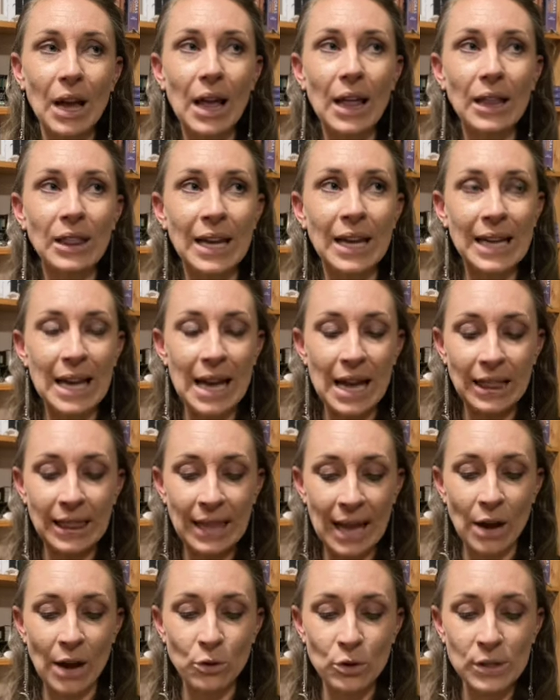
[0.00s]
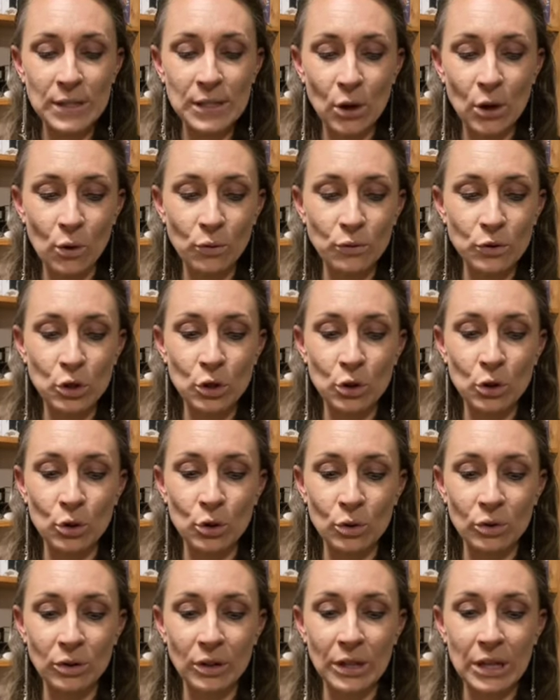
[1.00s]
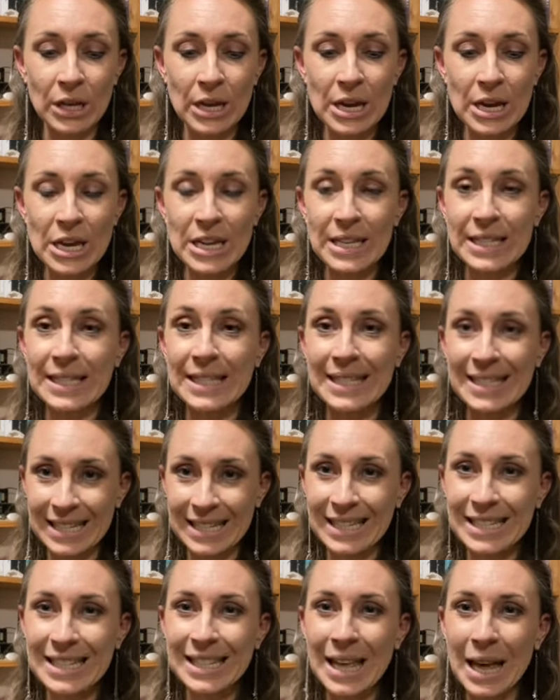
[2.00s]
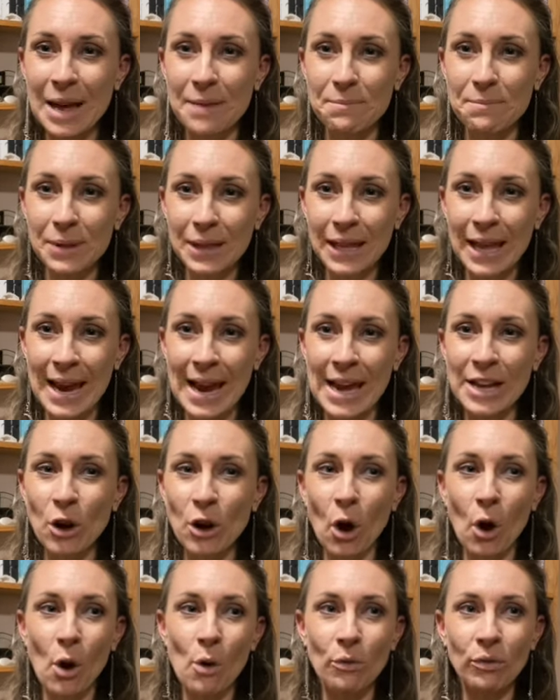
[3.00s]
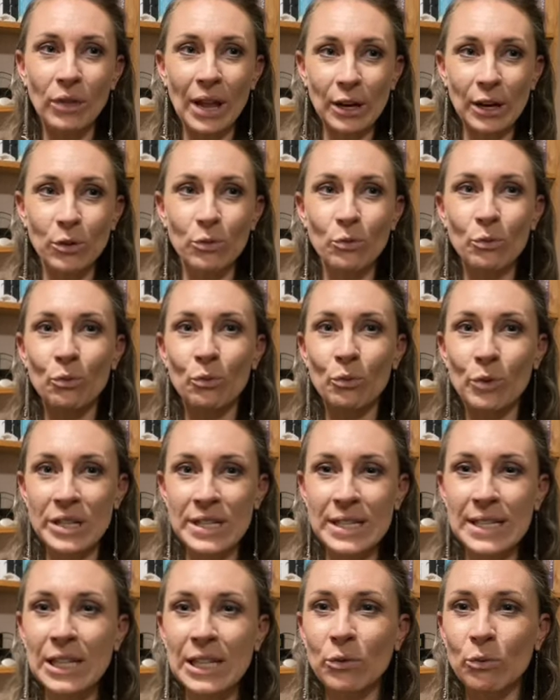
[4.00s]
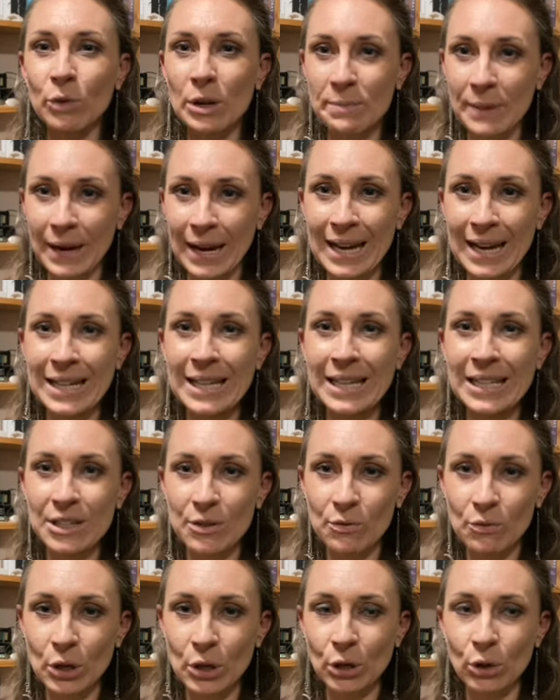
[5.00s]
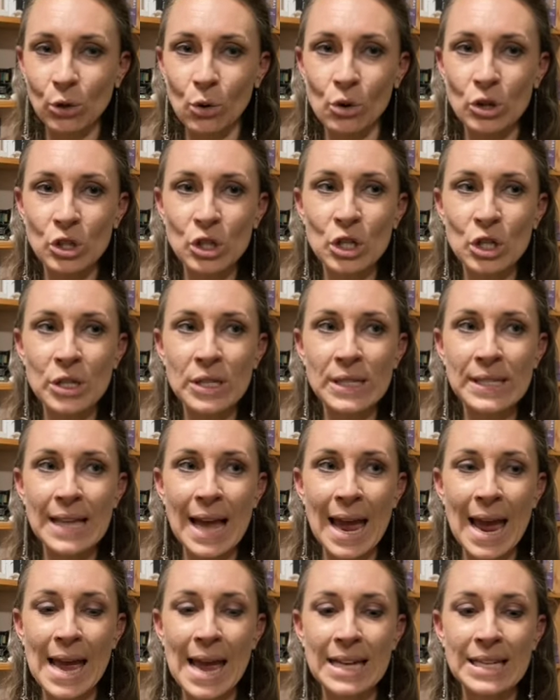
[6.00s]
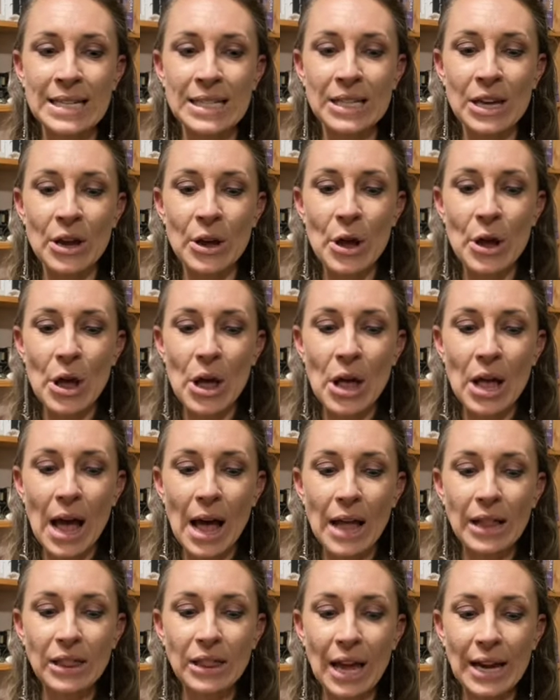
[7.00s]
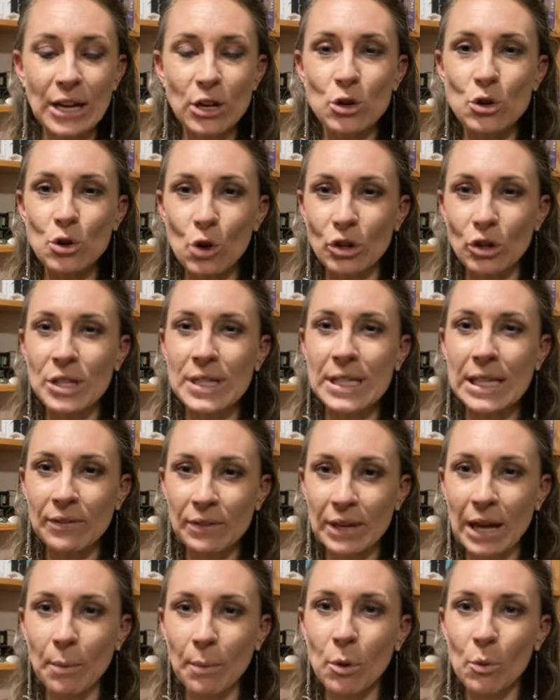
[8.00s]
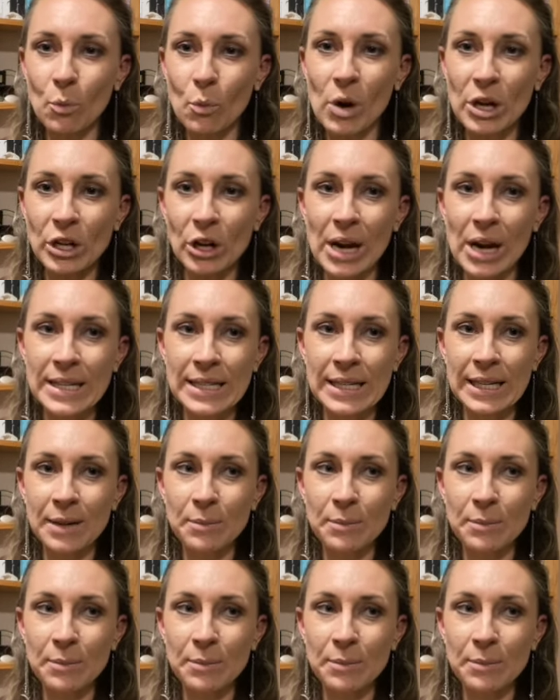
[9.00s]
like allow yourself to stick to that plan of like rinsing and repeating different launches and like not just giving up on one idea